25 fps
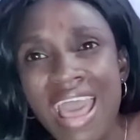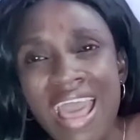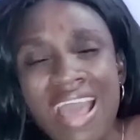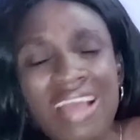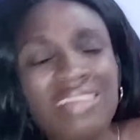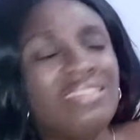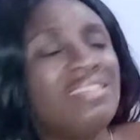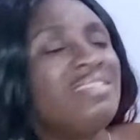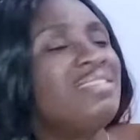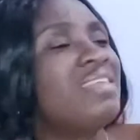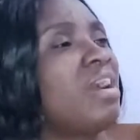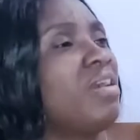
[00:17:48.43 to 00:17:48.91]

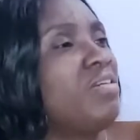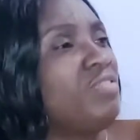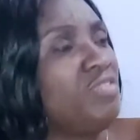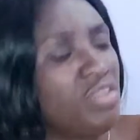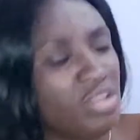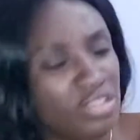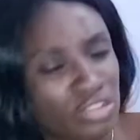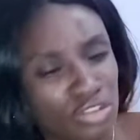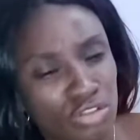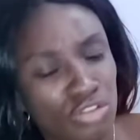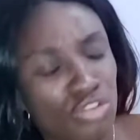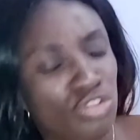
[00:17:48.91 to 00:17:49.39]
Sister
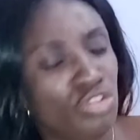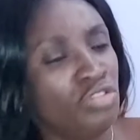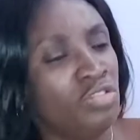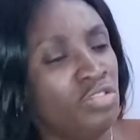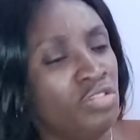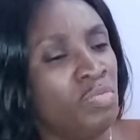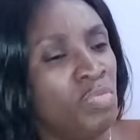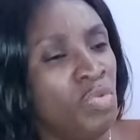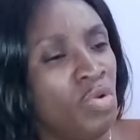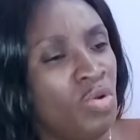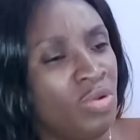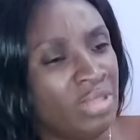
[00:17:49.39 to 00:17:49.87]
Grace, you should
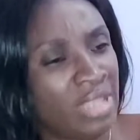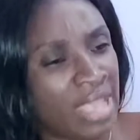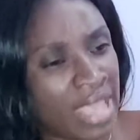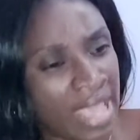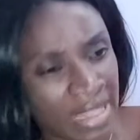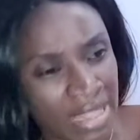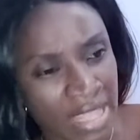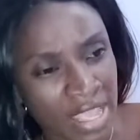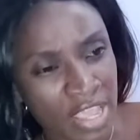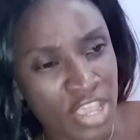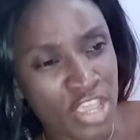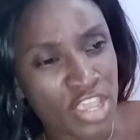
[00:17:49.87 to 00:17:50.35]
model.
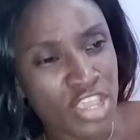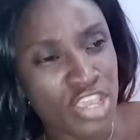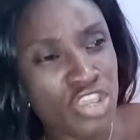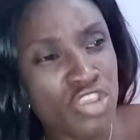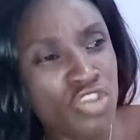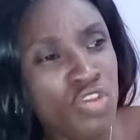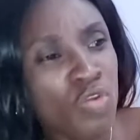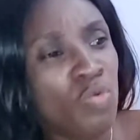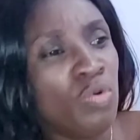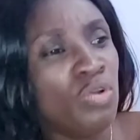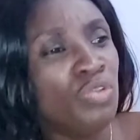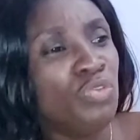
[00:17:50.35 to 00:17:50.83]

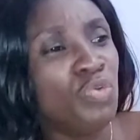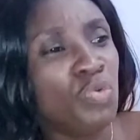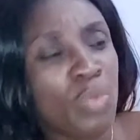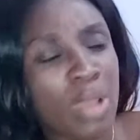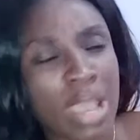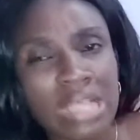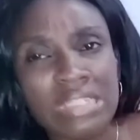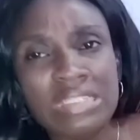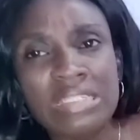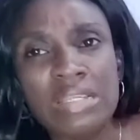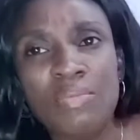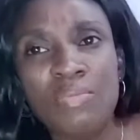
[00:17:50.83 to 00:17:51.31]
You would do
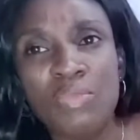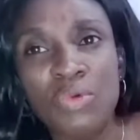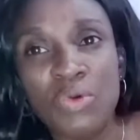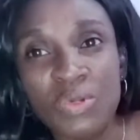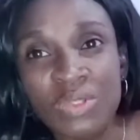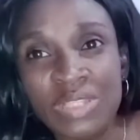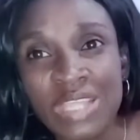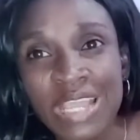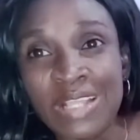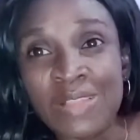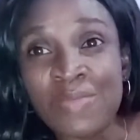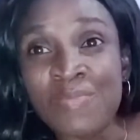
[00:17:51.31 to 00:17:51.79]
well as a
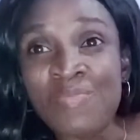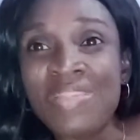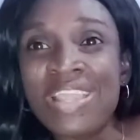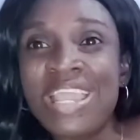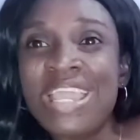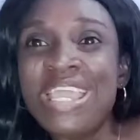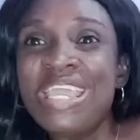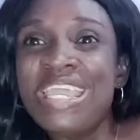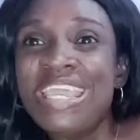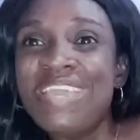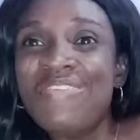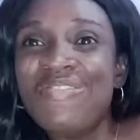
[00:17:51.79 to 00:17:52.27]
model.
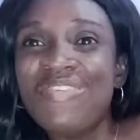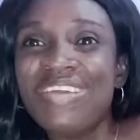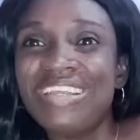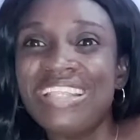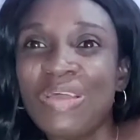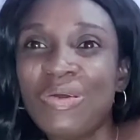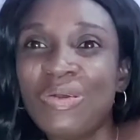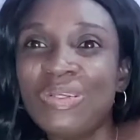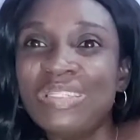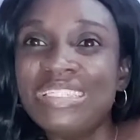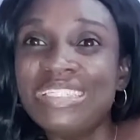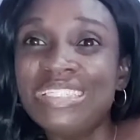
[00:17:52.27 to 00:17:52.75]
Even when
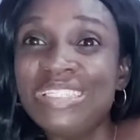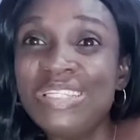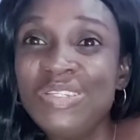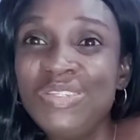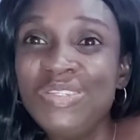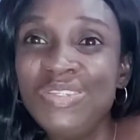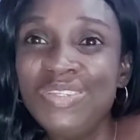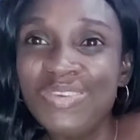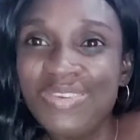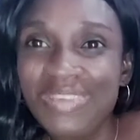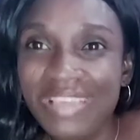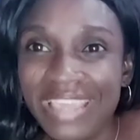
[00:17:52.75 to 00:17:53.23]
I was in
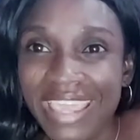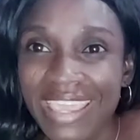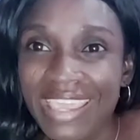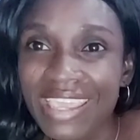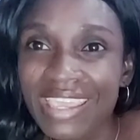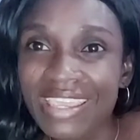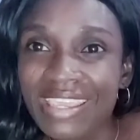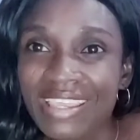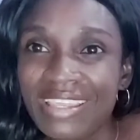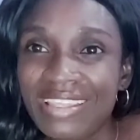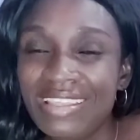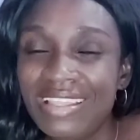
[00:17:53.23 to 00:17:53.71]
the
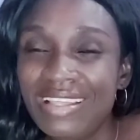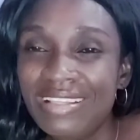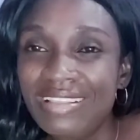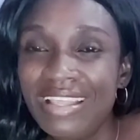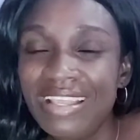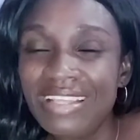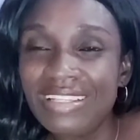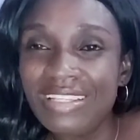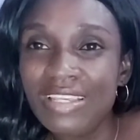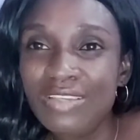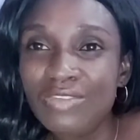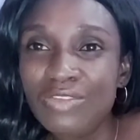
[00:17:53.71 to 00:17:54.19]
UK, the
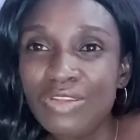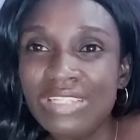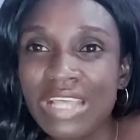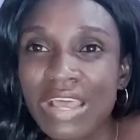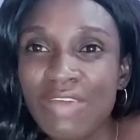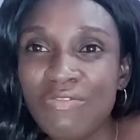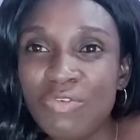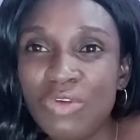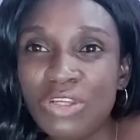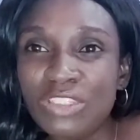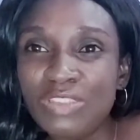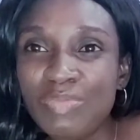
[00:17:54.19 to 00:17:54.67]
lady, those
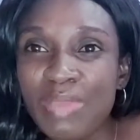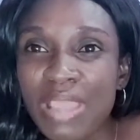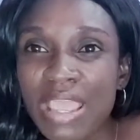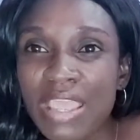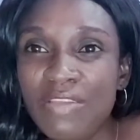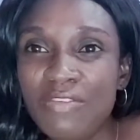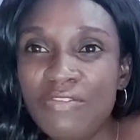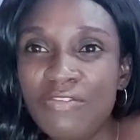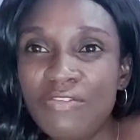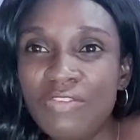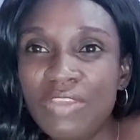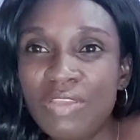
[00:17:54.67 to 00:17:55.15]
that have watched
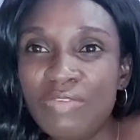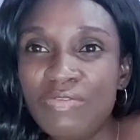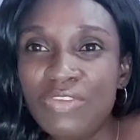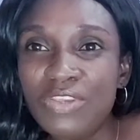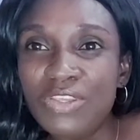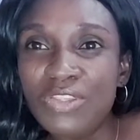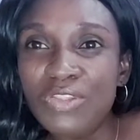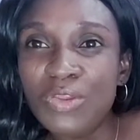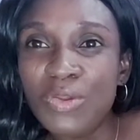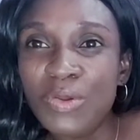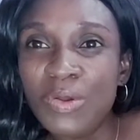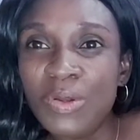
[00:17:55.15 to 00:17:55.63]
my
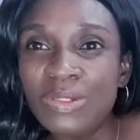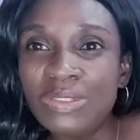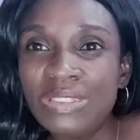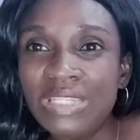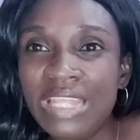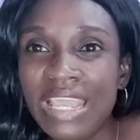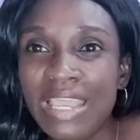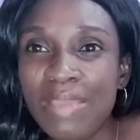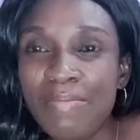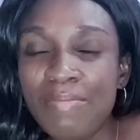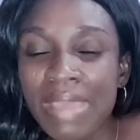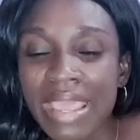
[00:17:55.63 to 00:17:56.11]
video on
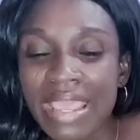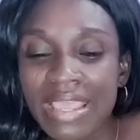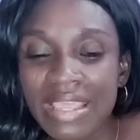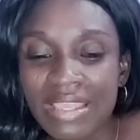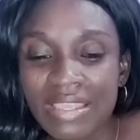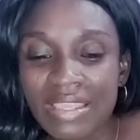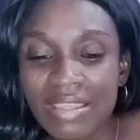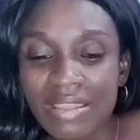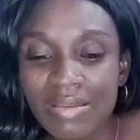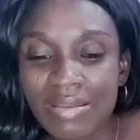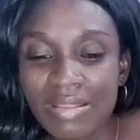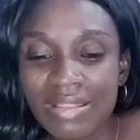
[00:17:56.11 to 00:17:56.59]
my
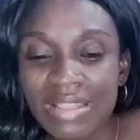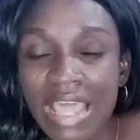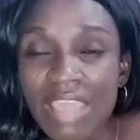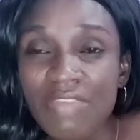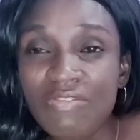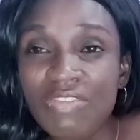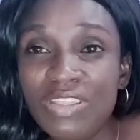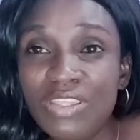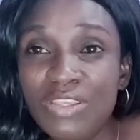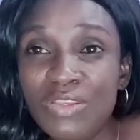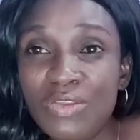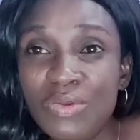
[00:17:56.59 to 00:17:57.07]
life
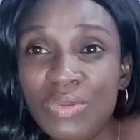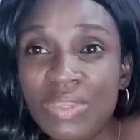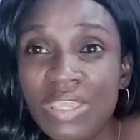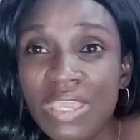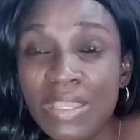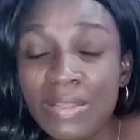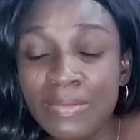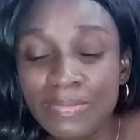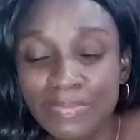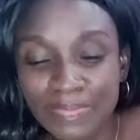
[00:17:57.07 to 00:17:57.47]
in the UK,